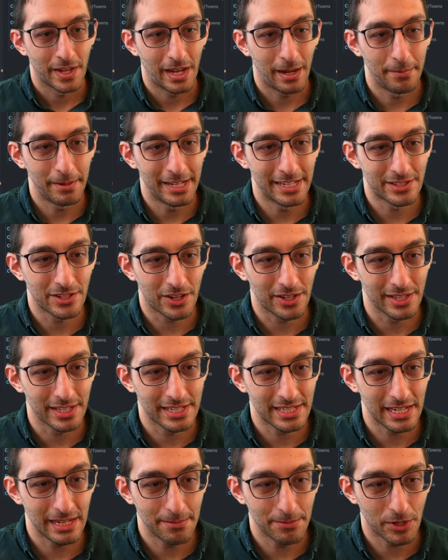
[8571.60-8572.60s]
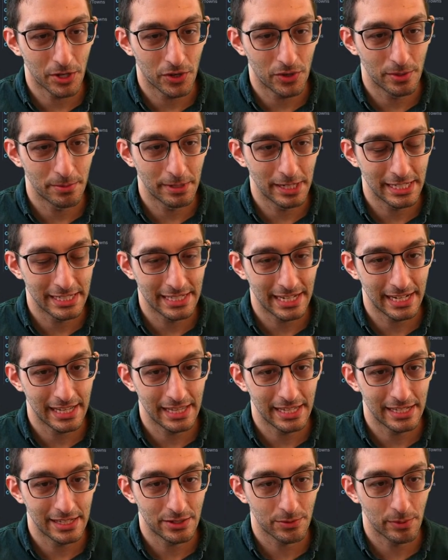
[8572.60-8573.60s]
I mean, it's all the same code, but instead of
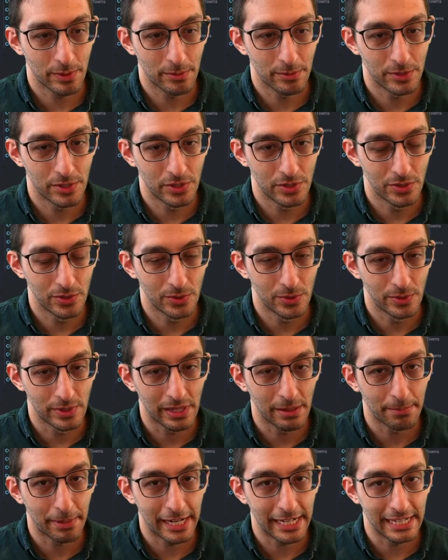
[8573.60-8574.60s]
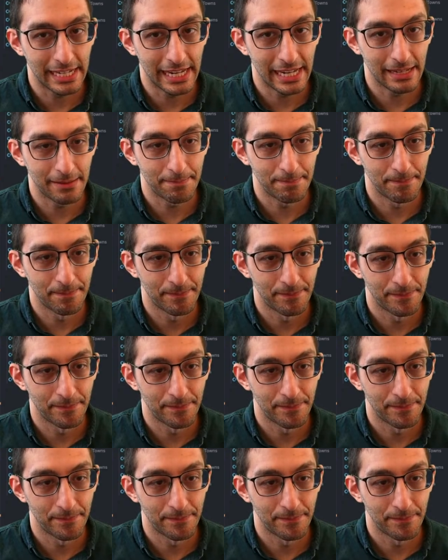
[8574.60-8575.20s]
this, we would do get by name.